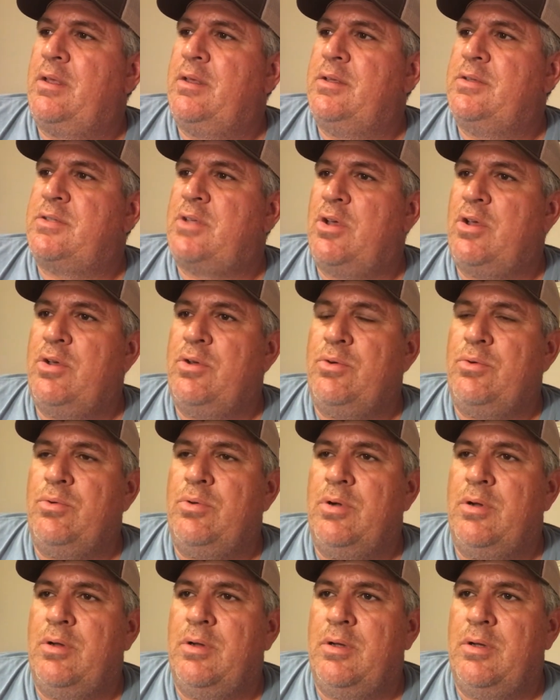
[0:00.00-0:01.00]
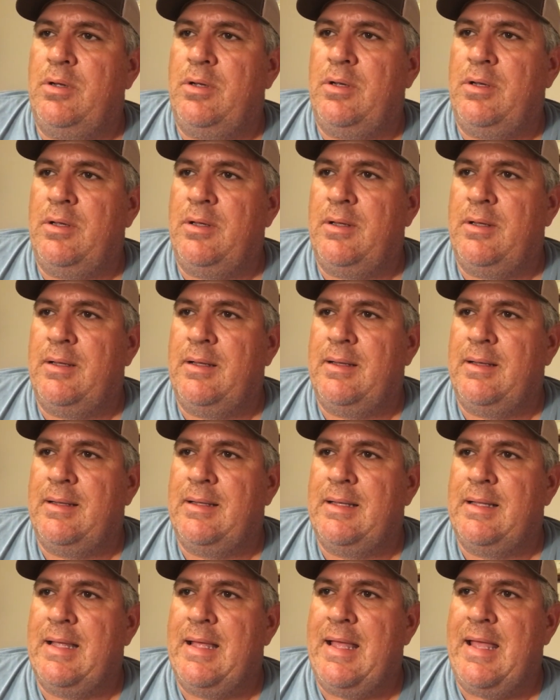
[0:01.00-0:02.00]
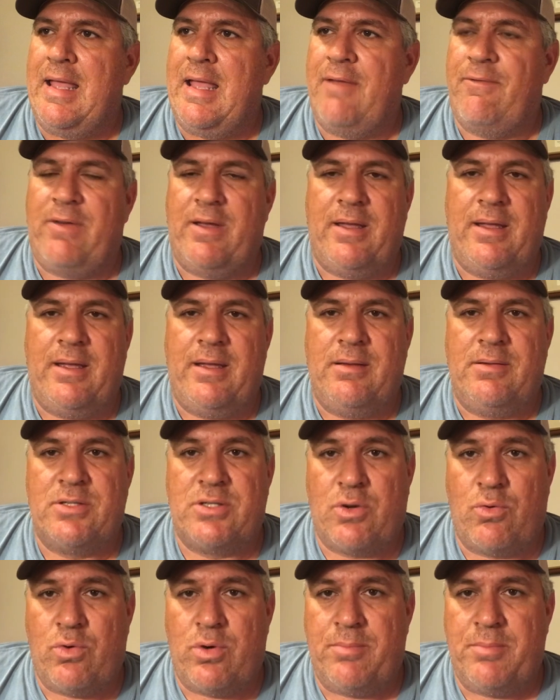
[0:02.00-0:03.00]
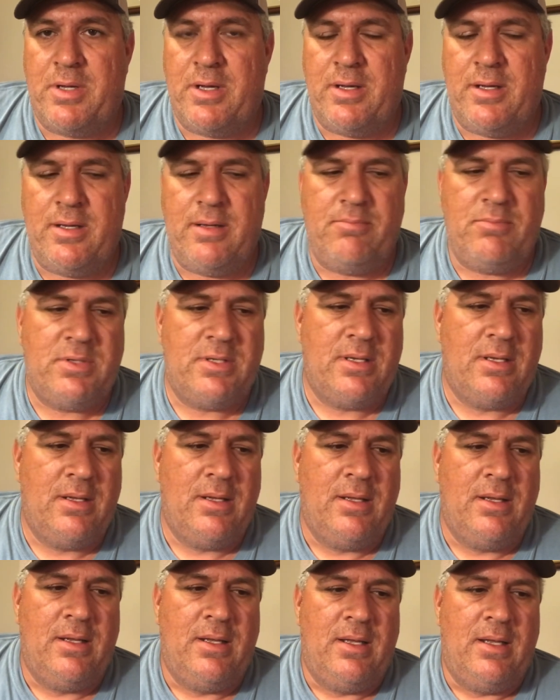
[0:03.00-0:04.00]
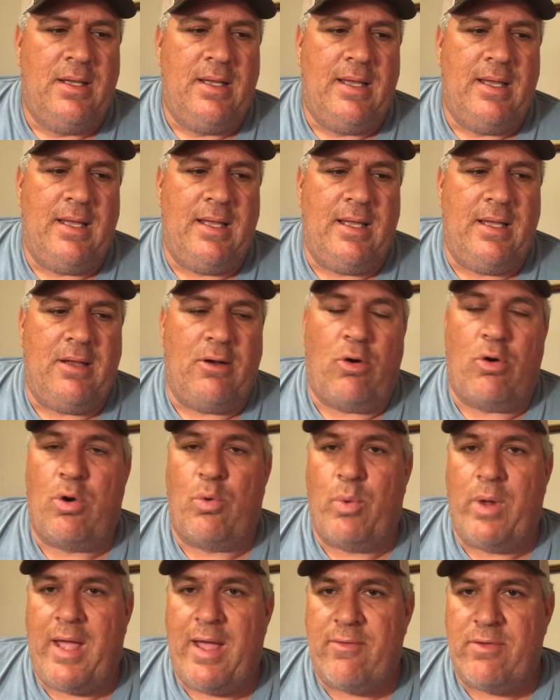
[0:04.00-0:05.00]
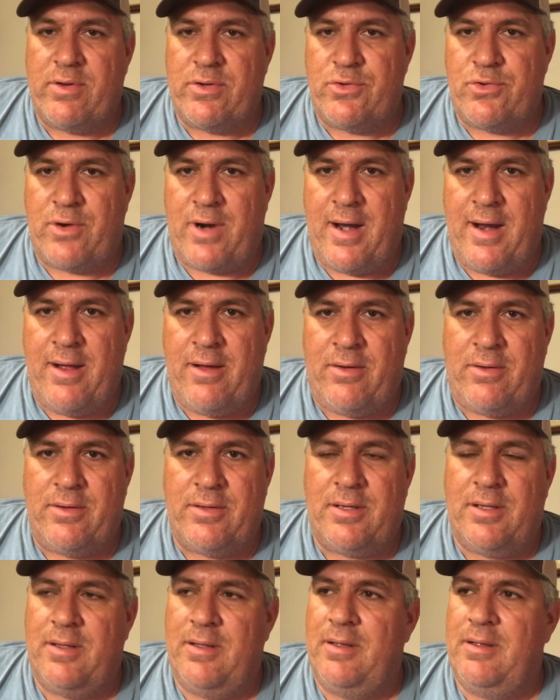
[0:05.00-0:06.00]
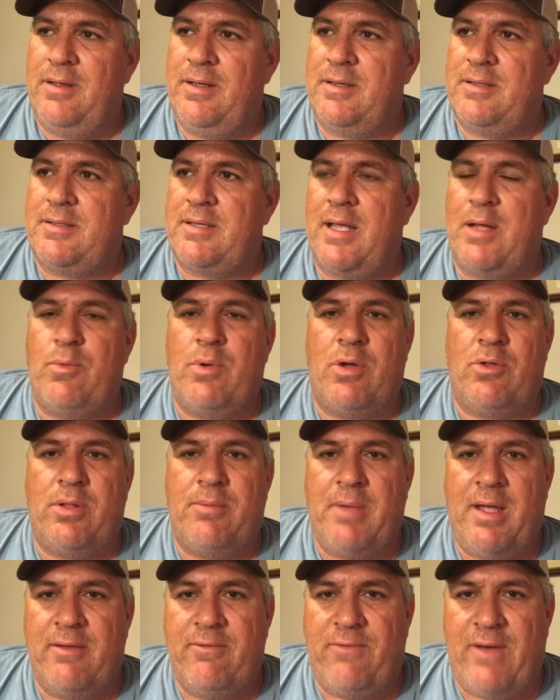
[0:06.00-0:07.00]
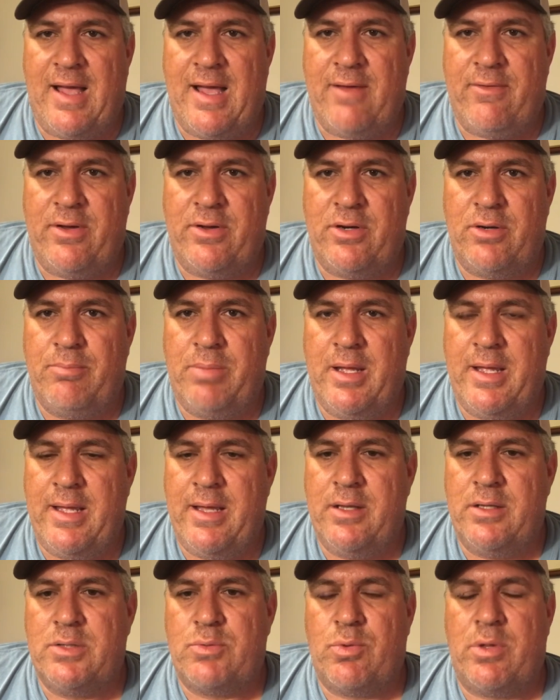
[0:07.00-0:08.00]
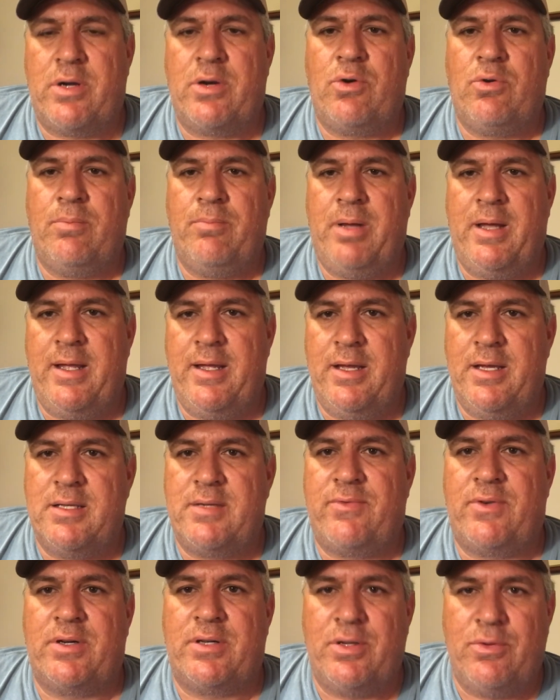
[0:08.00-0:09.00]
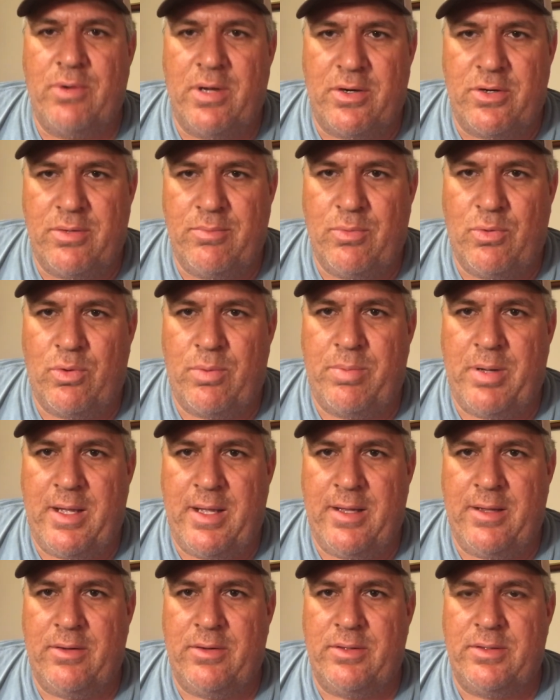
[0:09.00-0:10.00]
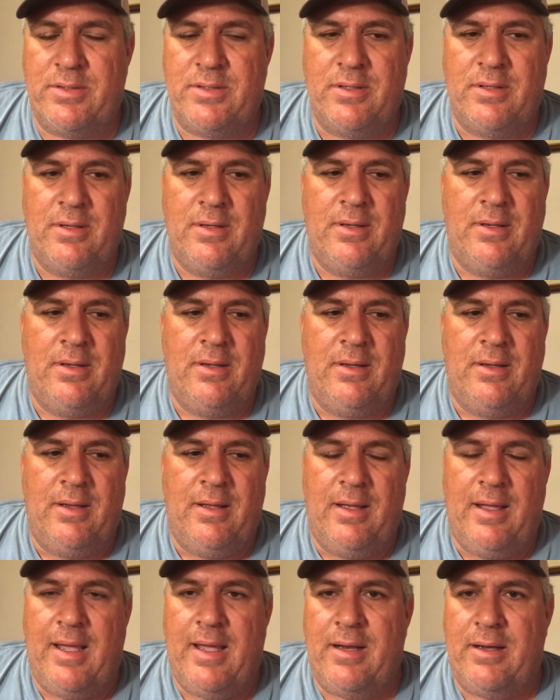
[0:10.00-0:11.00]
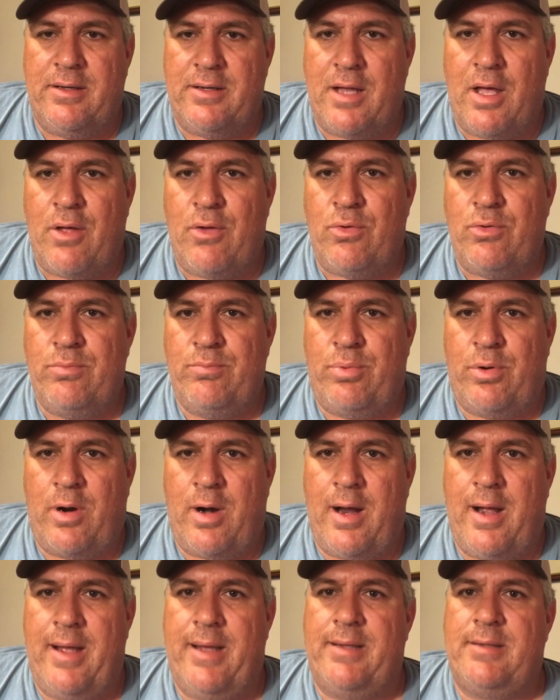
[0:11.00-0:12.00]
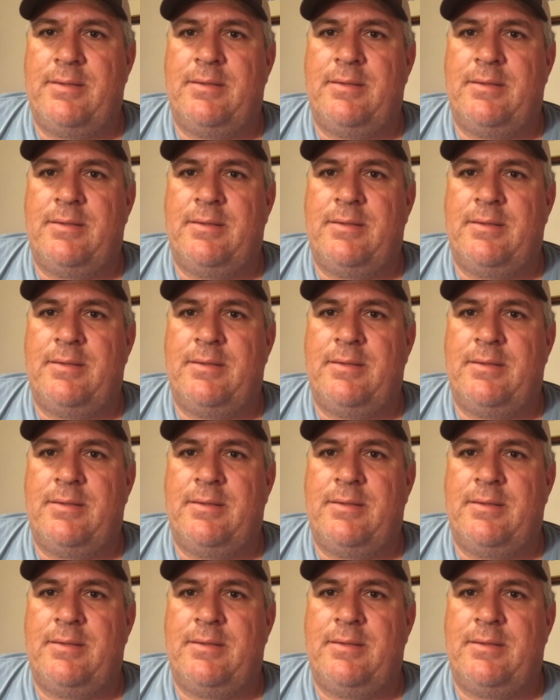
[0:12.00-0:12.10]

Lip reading: So if a storm comes or we have a drought and say we only make 500 pounds, well, they're going to pay us for 200 more pounds at a known price,